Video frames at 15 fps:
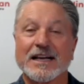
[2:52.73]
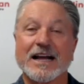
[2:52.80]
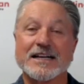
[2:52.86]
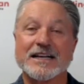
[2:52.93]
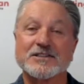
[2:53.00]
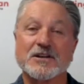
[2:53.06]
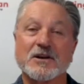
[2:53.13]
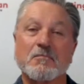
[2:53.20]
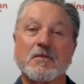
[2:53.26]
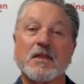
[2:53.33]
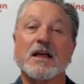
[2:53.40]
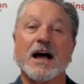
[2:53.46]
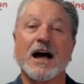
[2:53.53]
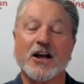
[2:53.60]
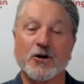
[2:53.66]
Guys,
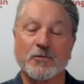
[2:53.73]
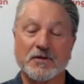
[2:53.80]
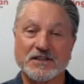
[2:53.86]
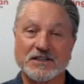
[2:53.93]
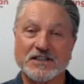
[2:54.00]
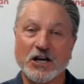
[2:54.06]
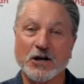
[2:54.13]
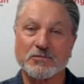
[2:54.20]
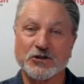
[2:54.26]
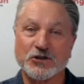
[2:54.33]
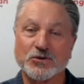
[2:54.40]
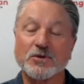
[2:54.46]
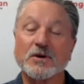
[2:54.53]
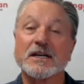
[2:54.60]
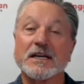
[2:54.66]
I hope this has helped
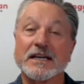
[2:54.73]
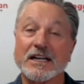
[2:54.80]
you